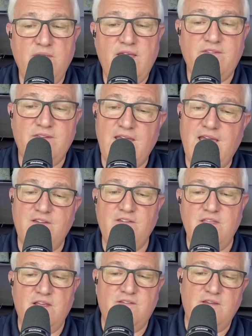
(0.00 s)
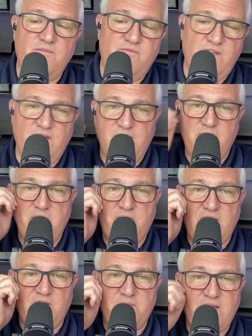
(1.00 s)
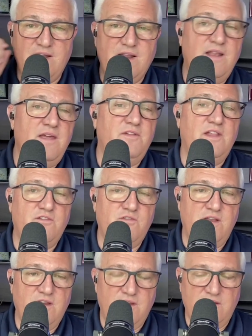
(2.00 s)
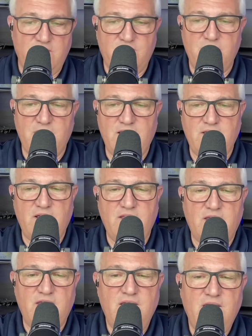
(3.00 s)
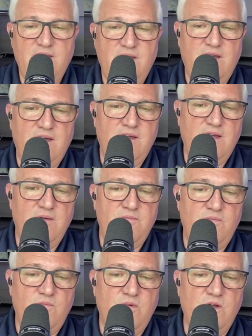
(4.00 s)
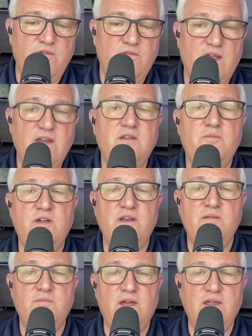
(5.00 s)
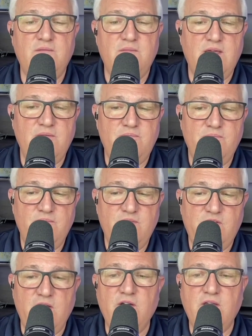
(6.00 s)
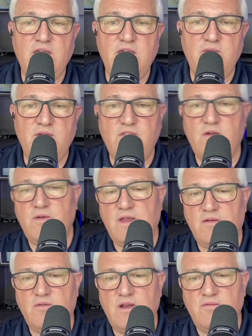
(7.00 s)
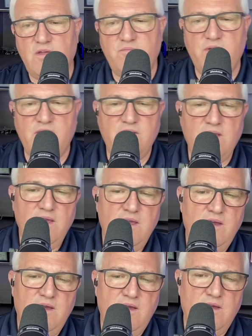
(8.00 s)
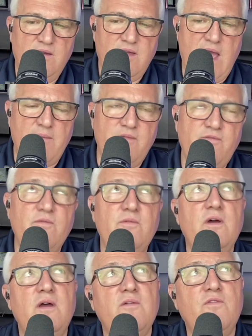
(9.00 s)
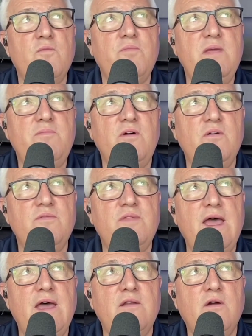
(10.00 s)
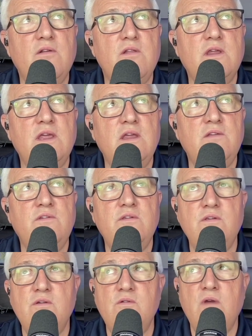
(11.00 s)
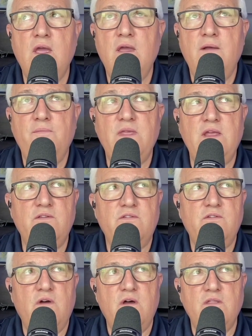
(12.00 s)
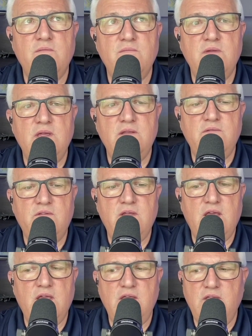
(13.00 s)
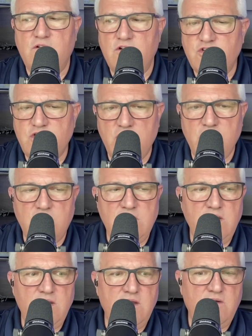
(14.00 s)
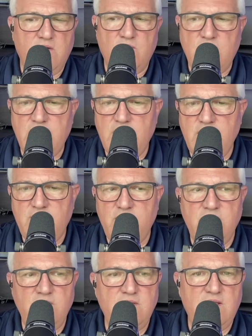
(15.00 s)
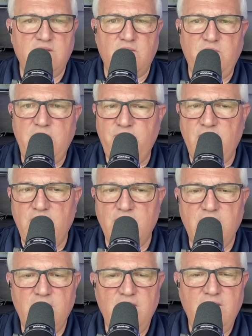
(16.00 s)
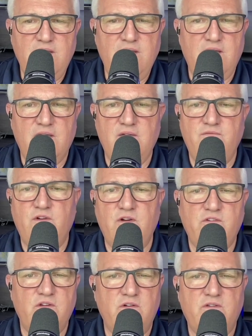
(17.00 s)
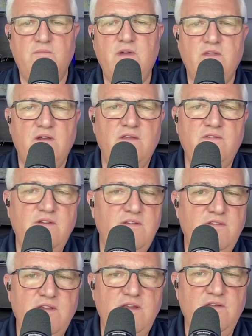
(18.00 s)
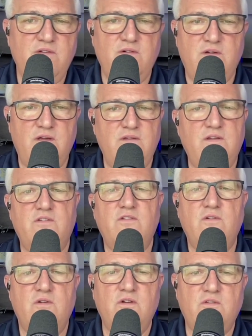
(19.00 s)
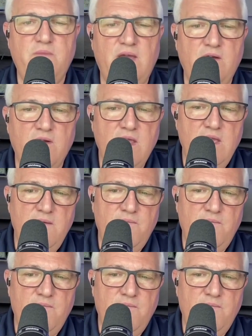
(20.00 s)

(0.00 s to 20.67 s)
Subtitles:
Well, that's I'm feeling a little bit better about it. I love electronic ignition, by the way. I think I would have liked to put in my Cherokee, even though we got rid of it. But how about for people that are looking to install them in, say, either a Cherokee or 182 that has a PPONC conversion or some other STC to additional horsepower?